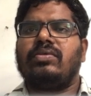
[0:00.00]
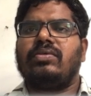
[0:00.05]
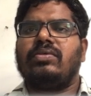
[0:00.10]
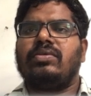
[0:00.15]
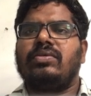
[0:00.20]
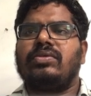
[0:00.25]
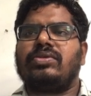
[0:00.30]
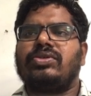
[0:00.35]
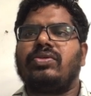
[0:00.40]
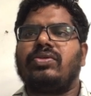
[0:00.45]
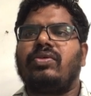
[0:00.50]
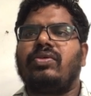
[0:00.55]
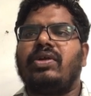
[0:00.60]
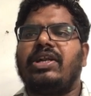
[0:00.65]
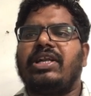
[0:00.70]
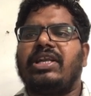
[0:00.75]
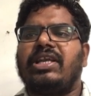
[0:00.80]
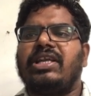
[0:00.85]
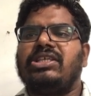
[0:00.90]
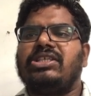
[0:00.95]
So
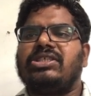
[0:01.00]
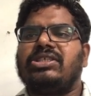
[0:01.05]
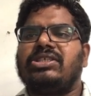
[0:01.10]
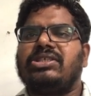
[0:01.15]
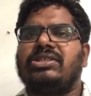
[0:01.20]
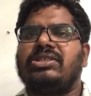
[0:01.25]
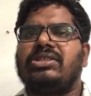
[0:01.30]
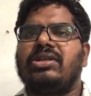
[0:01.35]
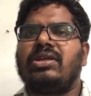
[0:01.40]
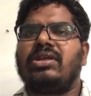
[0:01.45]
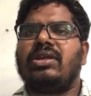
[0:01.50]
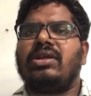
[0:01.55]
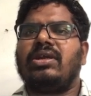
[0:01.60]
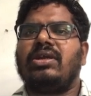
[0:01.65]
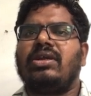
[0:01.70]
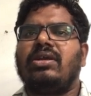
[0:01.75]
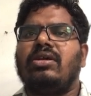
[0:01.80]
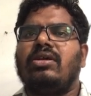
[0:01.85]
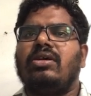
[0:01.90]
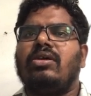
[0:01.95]
it is
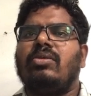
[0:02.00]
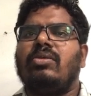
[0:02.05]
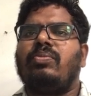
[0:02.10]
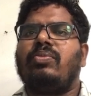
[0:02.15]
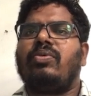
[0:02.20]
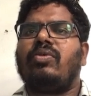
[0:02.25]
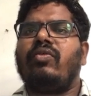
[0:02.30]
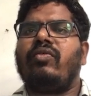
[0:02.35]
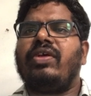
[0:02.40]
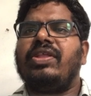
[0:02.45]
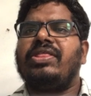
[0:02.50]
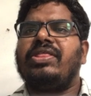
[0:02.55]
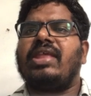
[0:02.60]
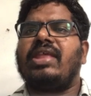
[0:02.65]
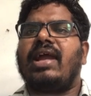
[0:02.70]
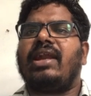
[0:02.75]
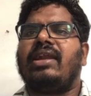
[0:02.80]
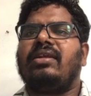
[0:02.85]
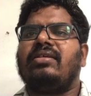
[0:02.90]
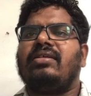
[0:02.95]
proven
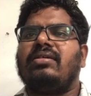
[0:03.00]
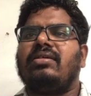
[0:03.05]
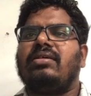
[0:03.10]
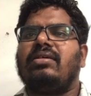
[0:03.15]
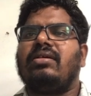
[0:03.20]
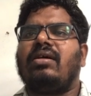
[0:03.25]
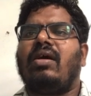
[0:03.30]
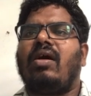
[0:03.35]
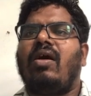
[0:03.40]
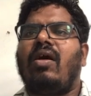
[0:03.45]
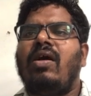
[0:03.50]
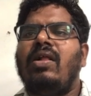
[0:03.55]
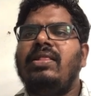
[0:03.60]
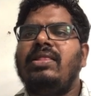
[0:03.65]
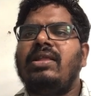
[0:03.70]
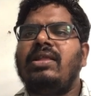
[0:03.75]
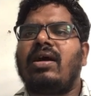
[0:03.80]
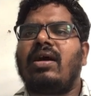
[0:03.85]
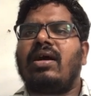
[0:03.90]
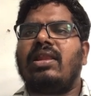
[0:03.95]
that all
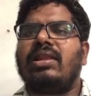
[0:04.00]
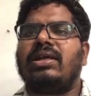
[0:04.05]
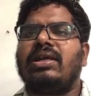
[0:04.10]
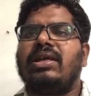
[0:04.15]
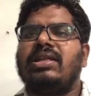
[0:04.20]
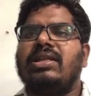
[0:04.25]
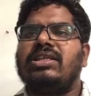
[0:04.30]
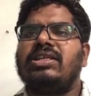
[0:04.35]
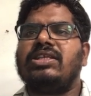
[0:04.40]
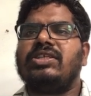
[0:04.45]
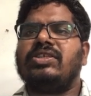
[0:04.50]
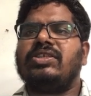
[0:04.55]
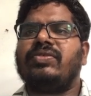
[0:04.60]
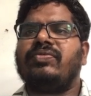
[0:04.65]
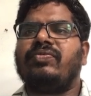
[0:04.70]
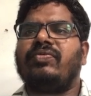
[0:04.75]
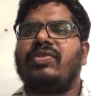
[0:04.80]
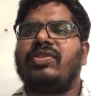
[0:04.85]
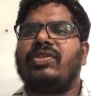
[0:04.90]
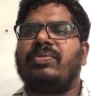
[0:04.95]
the algorithms
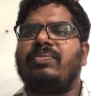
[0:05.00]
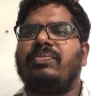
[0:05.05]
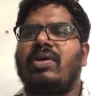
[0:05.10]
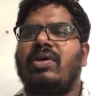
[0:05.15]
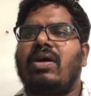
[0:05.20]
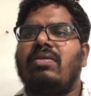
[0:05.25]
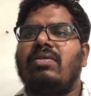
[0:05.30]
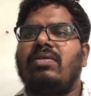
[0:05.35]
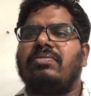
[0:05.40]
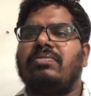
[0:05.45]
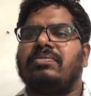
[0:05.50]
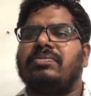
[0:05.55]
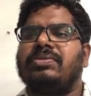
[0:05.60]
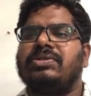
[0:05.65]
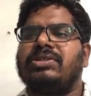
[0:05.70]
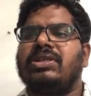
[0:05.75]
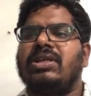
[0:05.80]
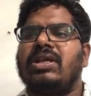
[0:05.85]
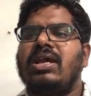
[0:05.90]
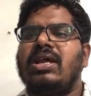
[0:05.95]
for the
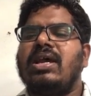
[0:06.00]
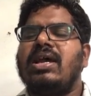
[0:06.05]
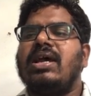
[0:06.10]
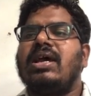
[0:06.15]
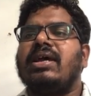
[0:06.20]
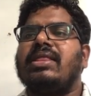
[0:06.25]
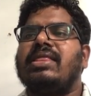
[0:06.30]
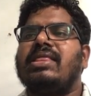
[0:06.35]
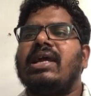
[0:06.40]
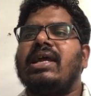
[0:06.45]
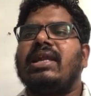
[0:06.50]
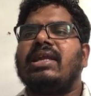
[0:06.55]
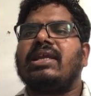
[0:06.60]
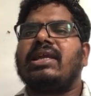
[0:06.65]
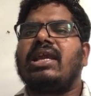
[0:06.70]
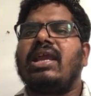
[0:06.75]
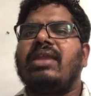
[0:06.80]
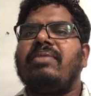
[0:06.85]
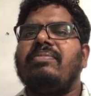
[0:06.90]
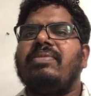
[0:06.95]
problems that
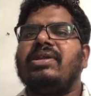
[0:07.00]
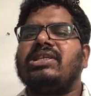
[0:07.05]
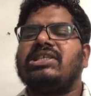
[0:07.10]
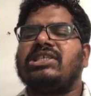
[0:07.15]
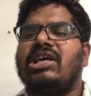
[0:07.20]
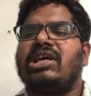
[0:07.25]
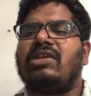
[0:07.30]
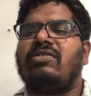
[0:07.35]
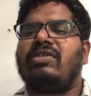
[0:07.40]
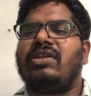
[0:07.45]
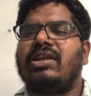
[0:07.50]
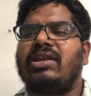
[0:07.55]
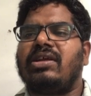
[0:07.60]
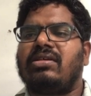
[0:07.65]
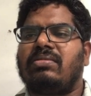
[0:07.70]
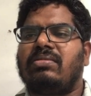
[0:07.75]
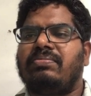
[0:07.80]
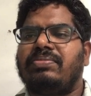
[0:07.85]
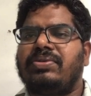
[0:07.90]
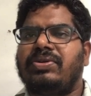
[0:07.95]
can be solved on a
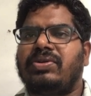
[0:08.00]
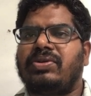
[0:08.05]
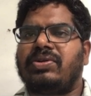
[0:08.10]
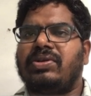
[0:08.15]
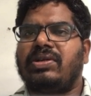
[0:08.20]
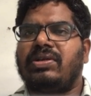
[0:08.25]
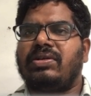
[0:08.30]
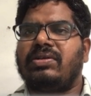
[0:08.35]
computer